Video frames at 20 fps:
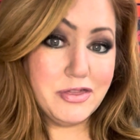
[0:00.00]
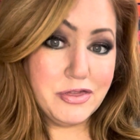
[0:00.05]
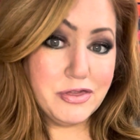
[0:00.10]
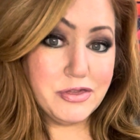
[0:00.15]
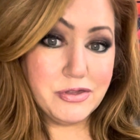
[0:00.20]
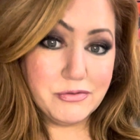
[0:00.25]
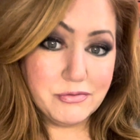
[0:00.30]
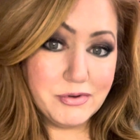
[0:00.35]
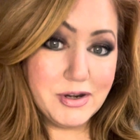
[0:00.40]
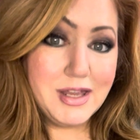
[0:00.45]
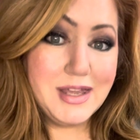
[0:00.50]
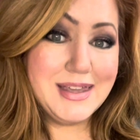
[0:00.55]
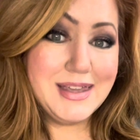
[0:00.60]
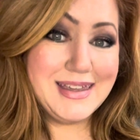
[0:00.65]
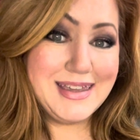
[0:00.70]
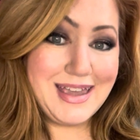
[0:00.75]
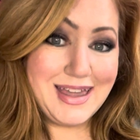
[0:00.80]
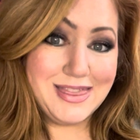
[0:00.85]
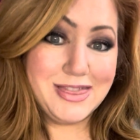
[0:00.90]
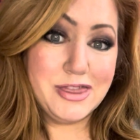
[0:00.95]
3
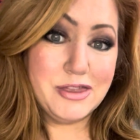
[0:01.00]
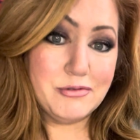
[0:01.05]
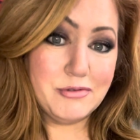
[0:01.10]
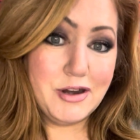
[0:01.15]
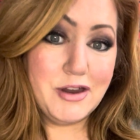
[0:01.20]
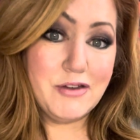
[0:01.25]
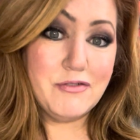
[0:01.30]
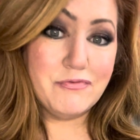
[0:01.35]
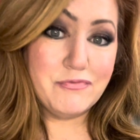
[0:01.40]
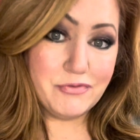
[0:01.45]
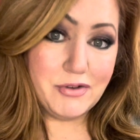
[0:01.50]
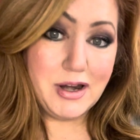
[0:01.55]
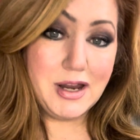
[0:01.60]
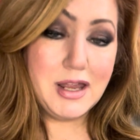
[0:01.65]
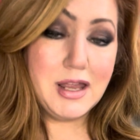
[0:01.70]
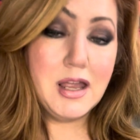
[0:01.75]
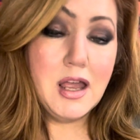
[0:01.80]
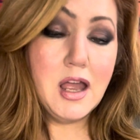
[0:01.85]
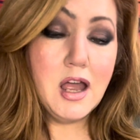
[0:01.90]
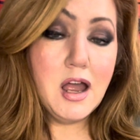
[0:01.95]
get 3
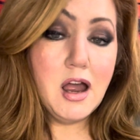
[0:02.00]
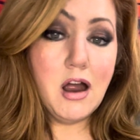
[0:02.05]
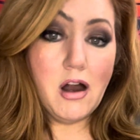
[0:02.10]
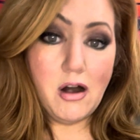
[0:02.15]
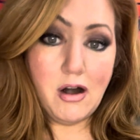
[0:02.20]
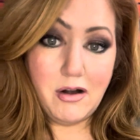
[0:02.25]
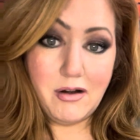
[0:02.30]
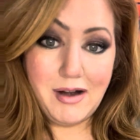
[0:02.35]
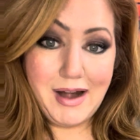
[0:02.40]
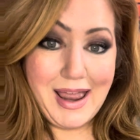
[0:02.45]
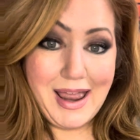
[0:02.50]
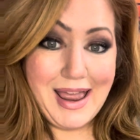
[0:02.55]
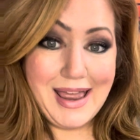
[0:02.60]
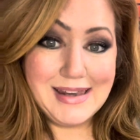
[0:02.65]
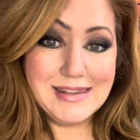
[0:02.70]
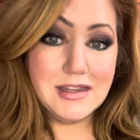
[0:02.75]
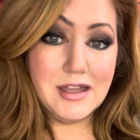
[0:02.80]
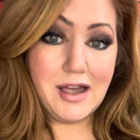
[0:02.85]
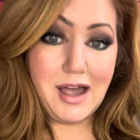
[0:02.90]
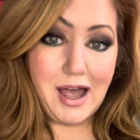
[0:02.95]
free are
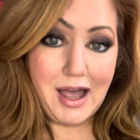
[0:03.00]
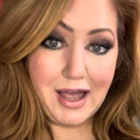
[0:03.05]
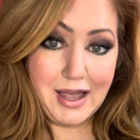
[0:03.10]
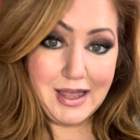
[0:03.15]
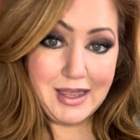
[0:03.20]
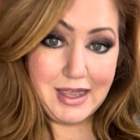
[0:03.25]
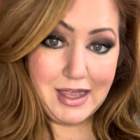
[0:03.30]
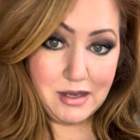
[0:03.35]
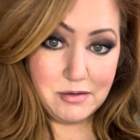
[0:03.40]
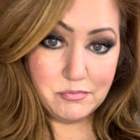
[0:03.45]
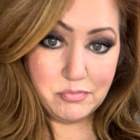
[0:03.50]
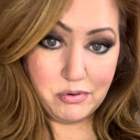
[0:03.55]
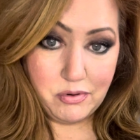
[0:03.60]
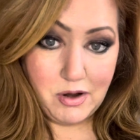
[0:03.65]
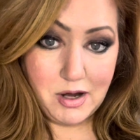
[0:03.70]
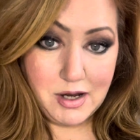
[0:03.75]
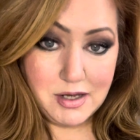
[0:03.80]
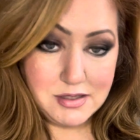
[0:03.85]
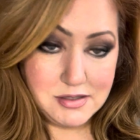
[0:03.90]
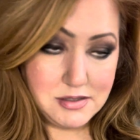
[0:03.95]
at the high end
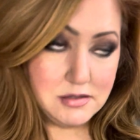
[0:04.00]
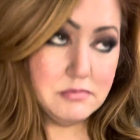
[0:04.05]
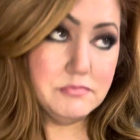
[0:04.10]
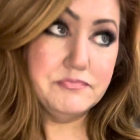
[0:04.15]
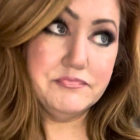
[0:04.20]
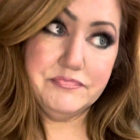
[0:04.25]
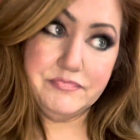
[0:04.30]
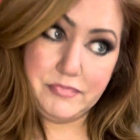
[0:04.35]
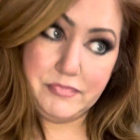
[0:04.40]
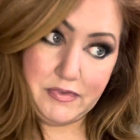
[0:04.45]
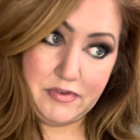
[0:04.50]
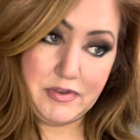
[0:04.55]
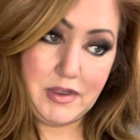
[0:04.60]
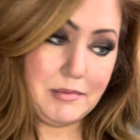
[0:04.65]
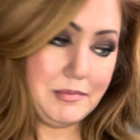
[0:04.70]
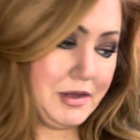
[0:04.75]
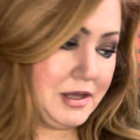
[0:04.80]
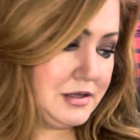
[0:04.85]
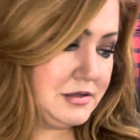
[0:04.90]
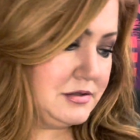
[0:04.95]
price, if that
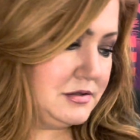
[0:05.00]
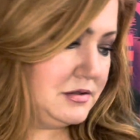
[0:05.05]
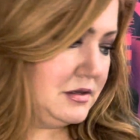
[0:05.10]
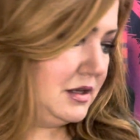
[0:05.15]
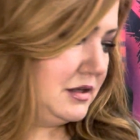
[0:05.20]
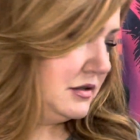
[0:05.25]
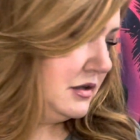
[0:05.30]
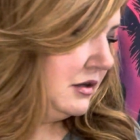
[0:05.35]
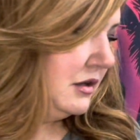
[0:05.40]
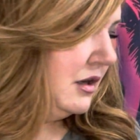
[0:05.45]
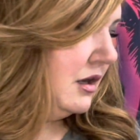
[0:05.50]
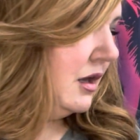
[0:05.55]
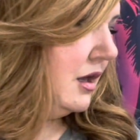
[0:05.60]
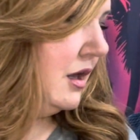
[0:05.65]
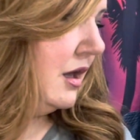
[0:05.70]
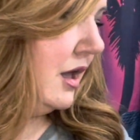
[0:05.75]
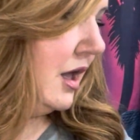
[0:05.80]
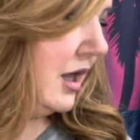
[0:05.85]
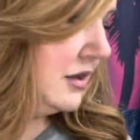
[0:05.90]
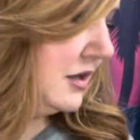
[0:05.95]
makes sense.
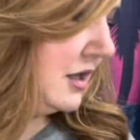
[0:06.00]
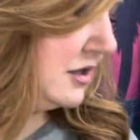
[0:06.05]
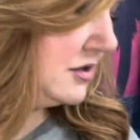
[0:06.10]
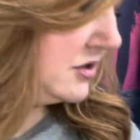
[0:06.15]
And then